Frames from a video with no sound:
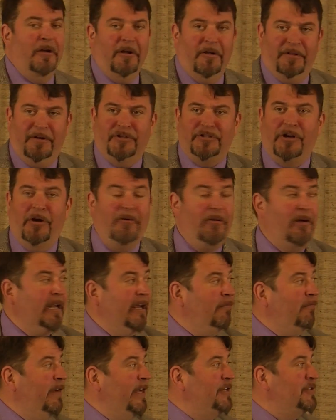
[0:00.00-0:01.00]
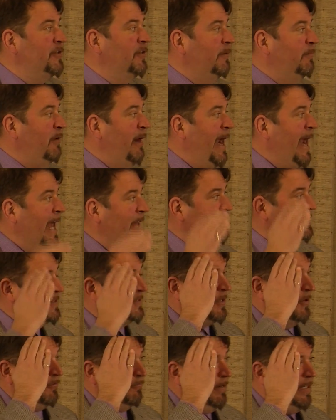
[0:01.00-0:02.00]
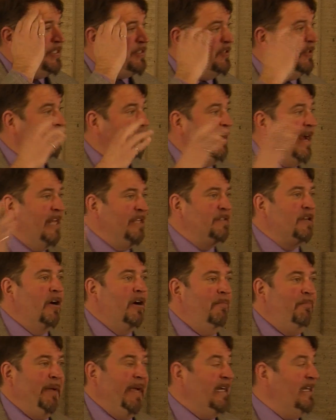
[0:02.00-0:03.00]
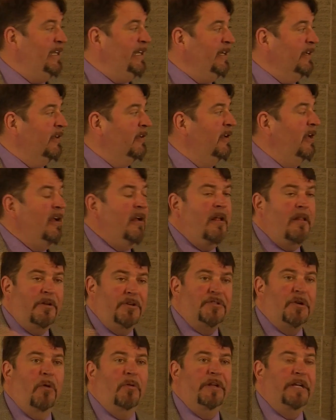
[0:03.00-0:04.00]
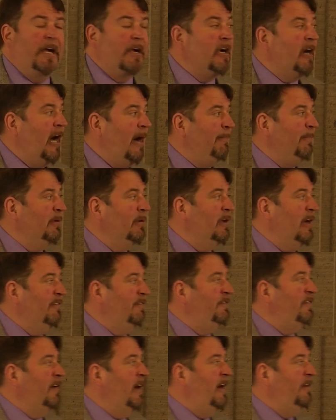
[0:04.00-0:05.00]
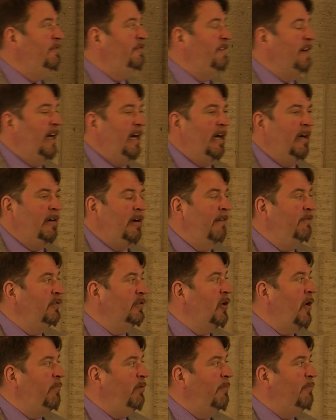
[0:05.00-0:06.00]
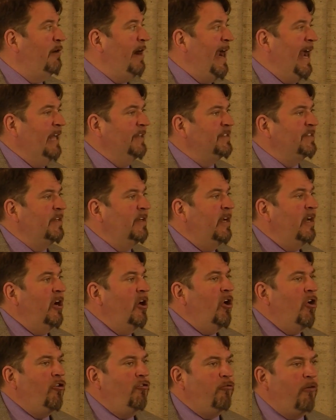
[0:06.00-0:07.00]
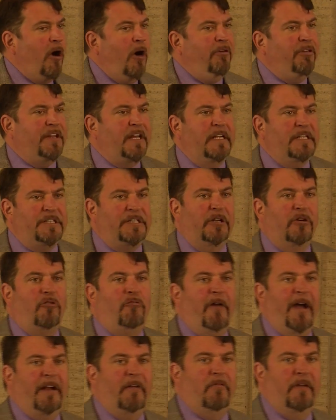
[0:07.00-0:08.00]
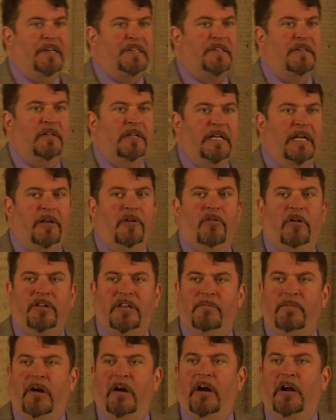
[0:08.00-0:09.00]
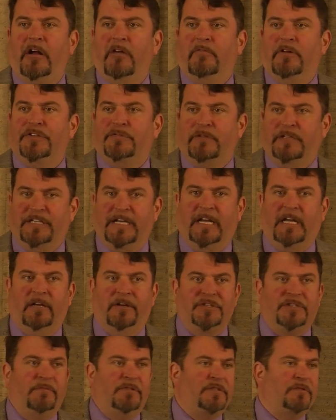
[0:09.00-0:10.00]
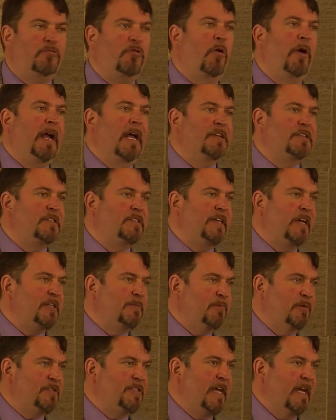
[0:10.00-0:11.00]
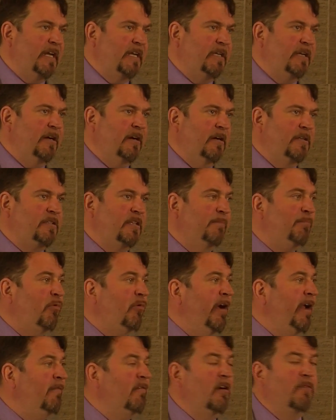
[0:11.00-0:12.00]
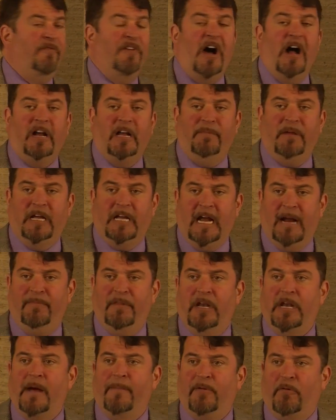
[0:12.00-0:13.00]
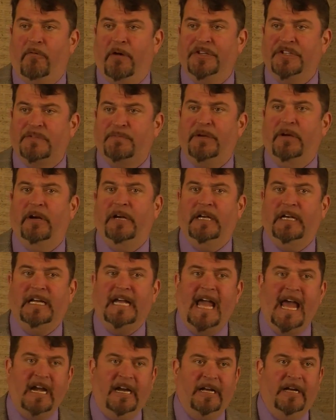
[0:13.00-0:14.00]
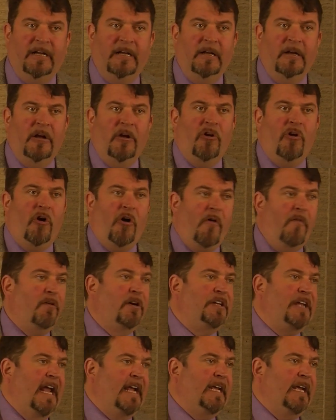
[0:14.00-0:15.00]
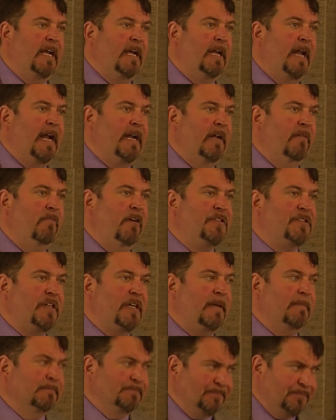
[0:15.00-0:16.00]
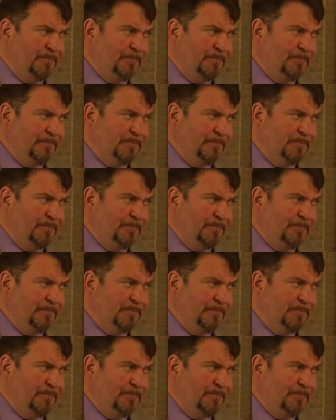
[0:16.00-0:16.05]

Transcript: They're totally regional brands. So regional brands are a big deal. There's only a couple of global brands. Growth until quite recently in North America was ridiculous. It was growing at 6% a year to the point where vodka became the #1 spirit in Canada, overtaking Canadian whiskey.